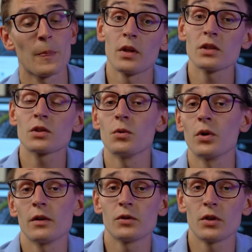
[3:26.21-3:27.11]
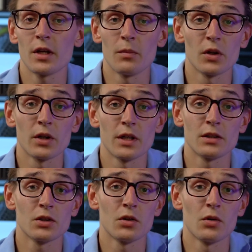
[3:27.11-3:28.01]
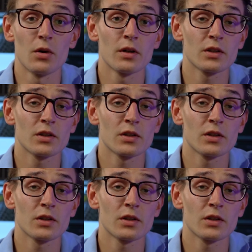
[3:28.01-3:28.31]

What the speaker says: This tool gives you the ability to